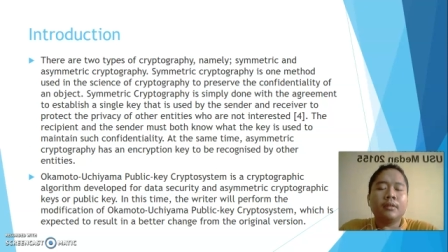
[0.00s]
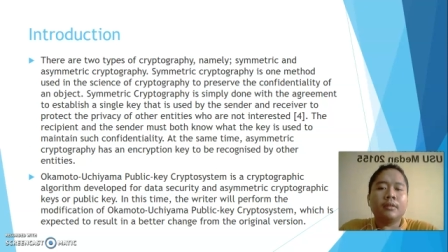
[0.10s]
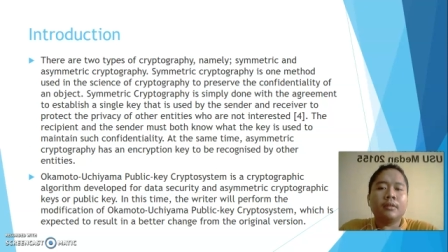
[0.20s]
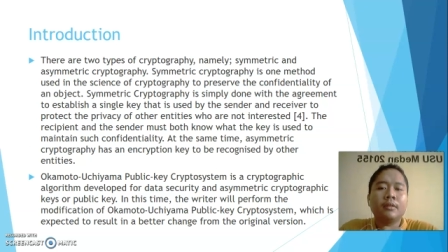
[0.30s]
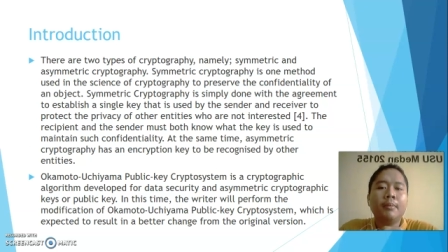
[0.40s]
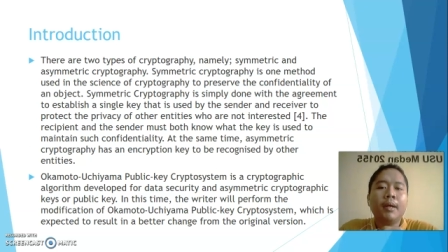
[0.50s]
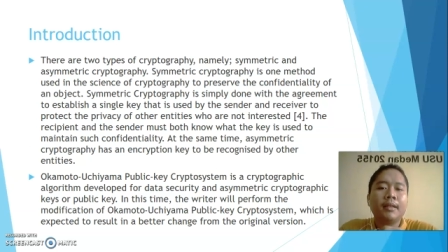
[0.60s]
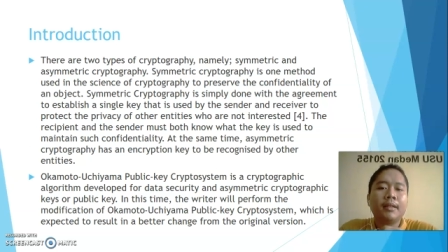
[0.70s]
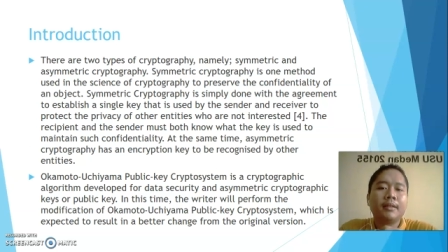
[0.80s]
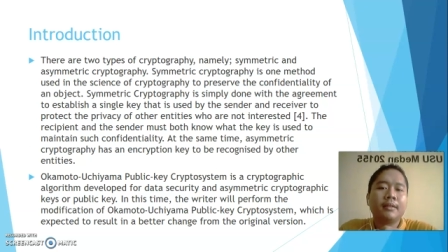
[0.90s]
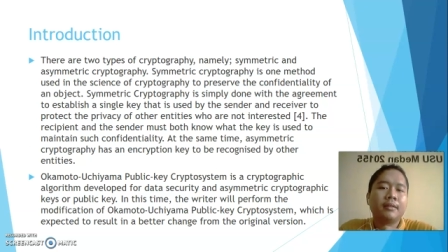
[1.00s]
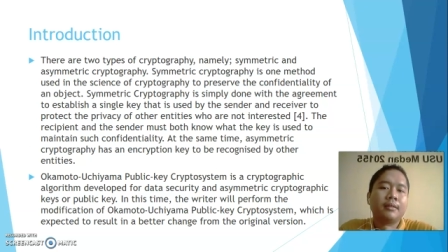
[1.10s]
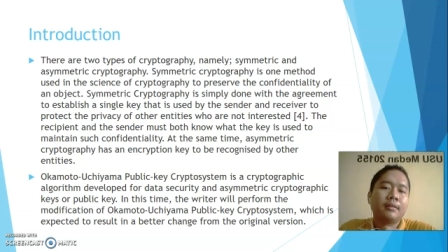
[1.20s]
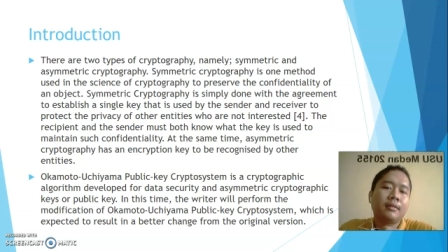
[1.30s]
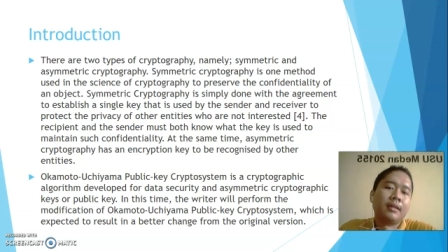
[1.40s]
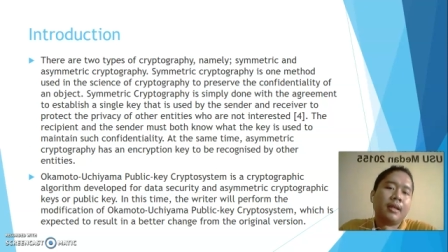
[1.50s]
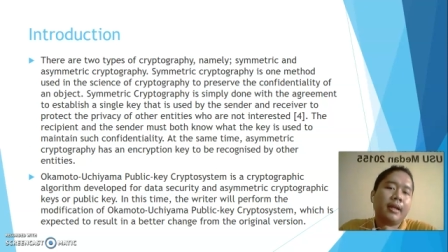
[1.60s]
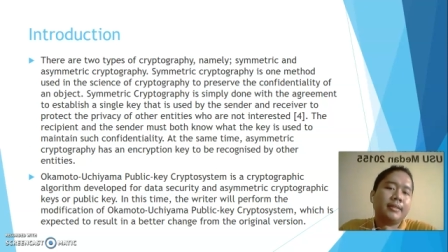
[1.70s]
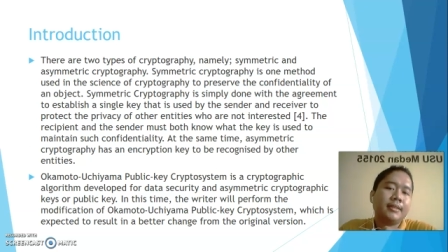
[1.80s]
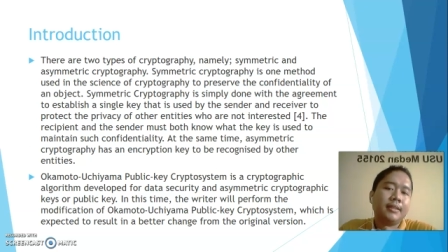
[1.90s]
But I
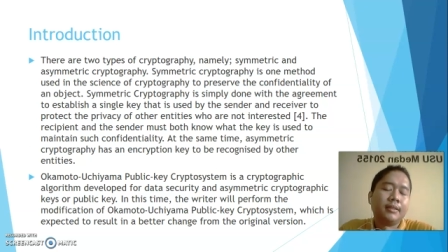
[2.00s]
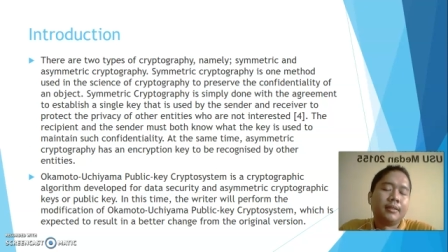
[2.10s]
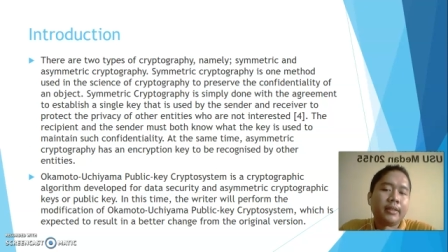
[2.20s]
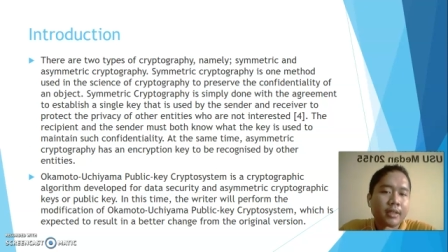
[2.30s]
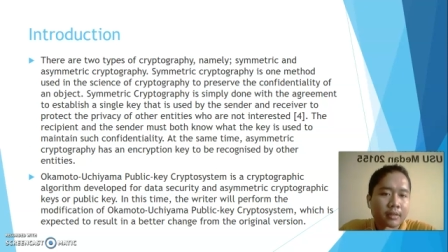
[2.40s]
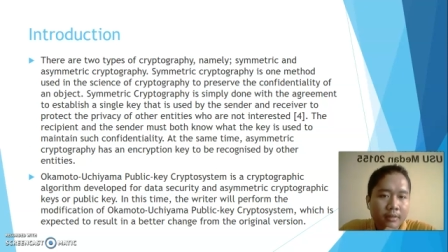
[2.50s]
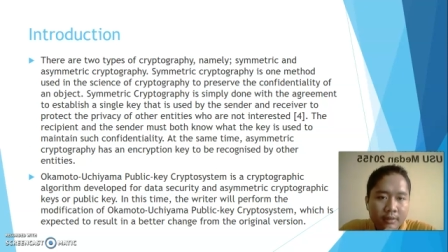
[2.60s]
see in here